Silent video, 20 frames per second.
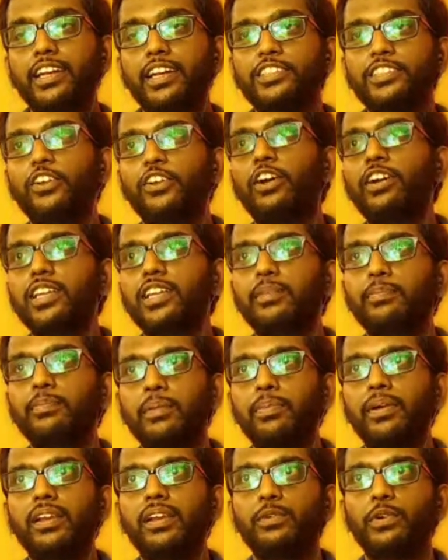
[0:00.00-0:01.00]
It is not that
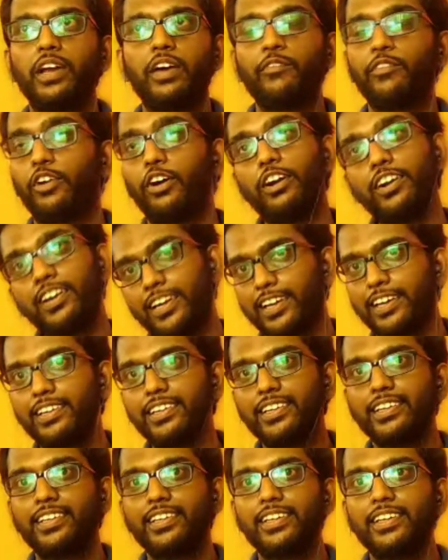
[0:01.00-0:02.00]
people have not
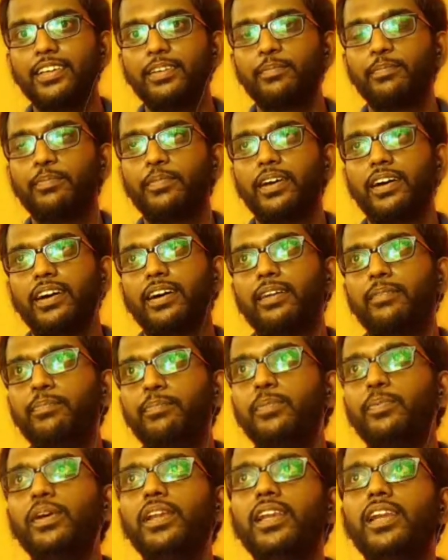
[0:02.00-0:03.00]
learned.
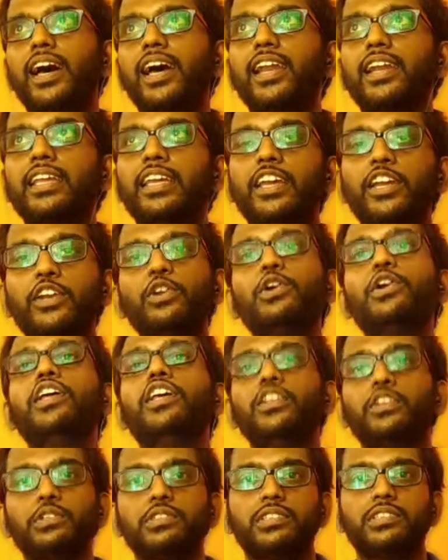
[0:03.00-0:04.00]
People are
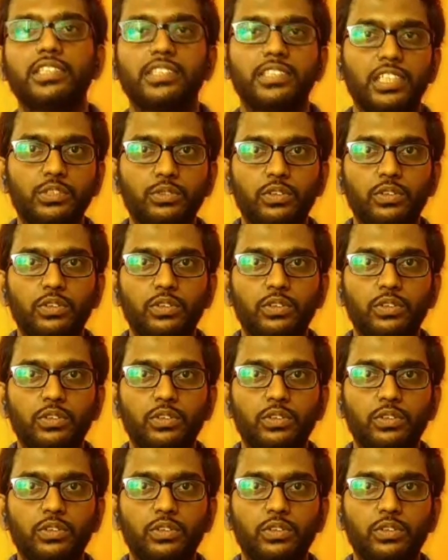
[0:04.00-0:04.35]
ignoring those things.